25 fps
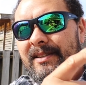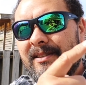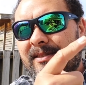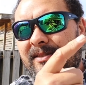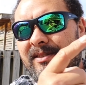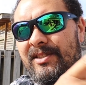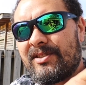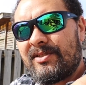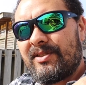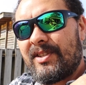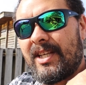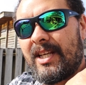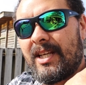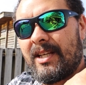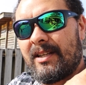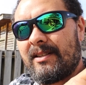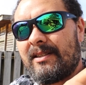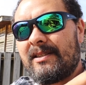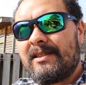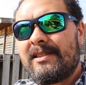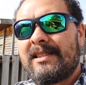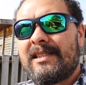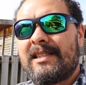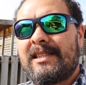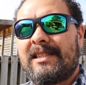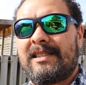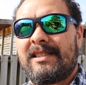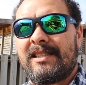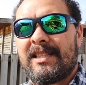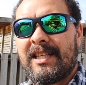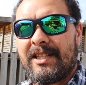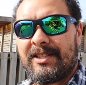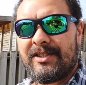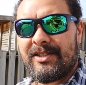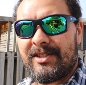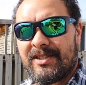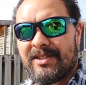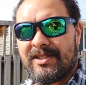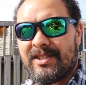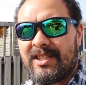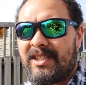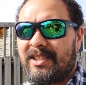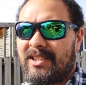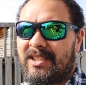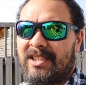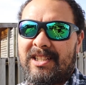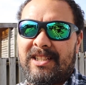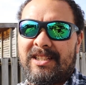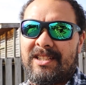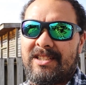just there. And you can see
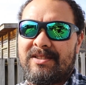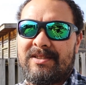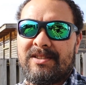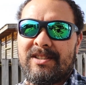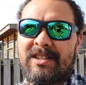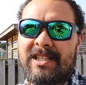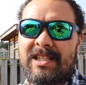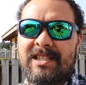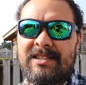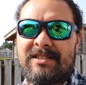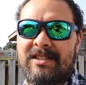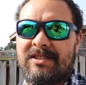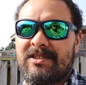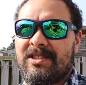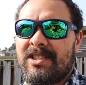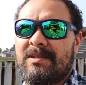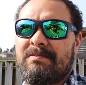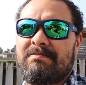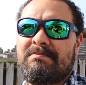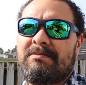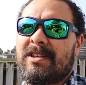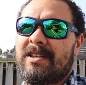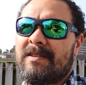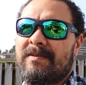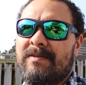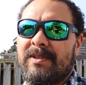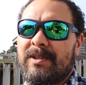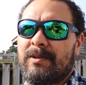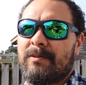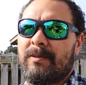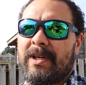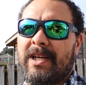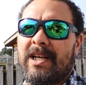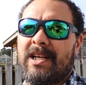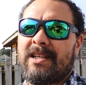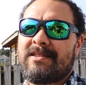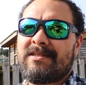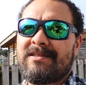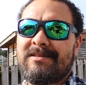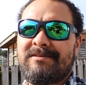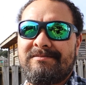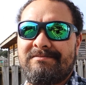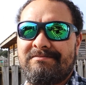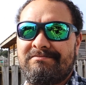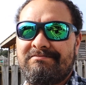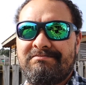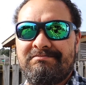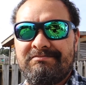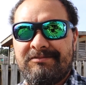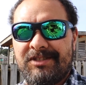you get these tie downs, they're cheap, buy them from the warehouse,
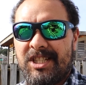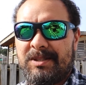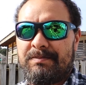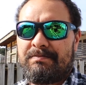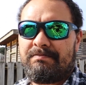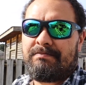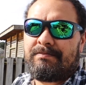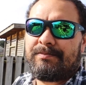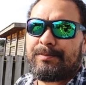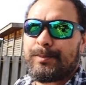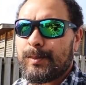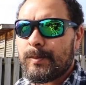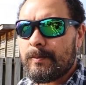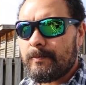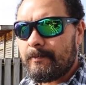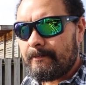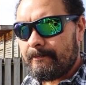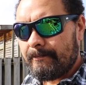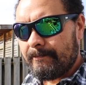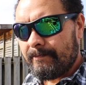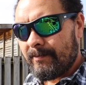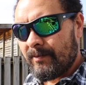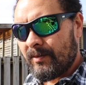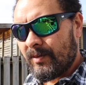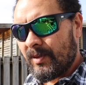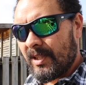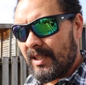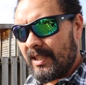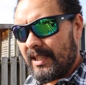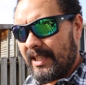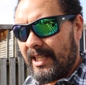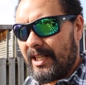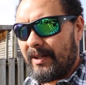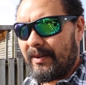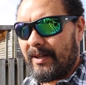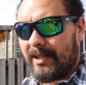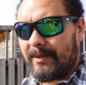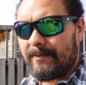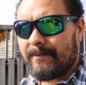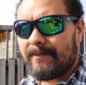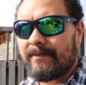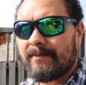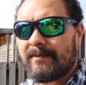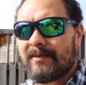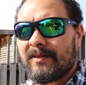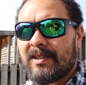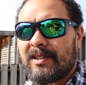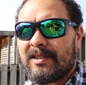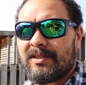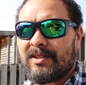cheap. Anyway,
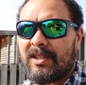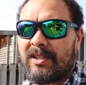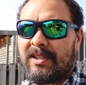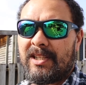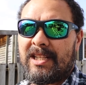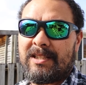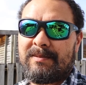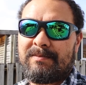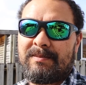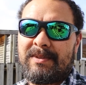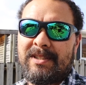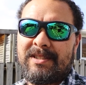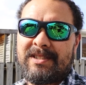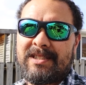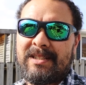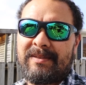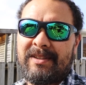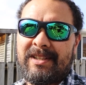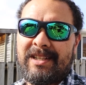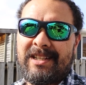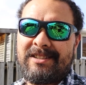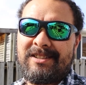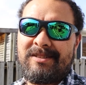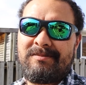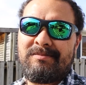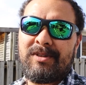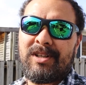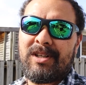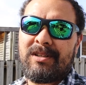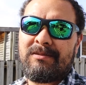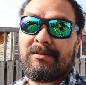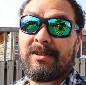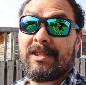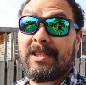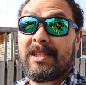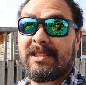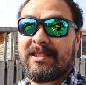so that'd be something that you might want to